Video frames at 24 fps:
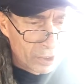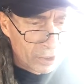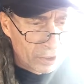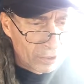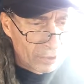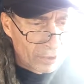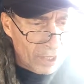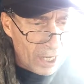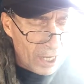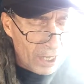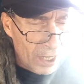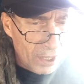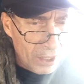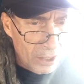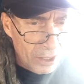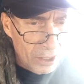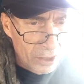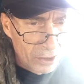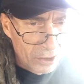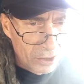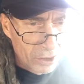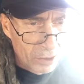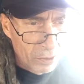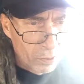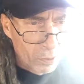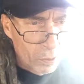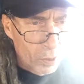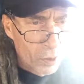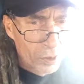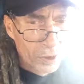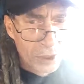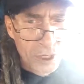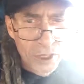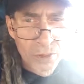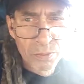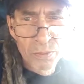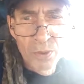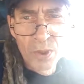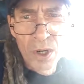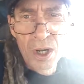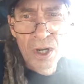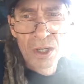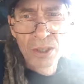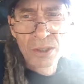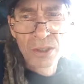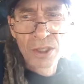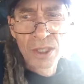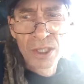in that it's a work in
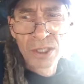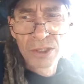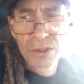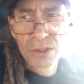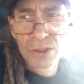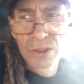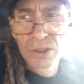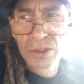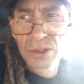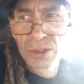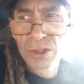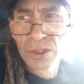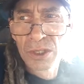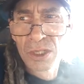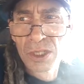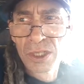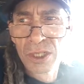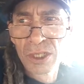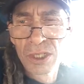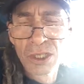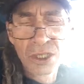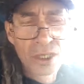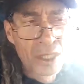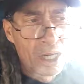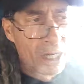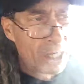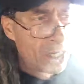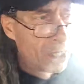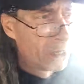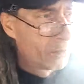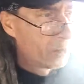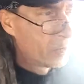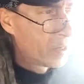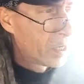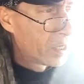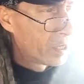progress, and I have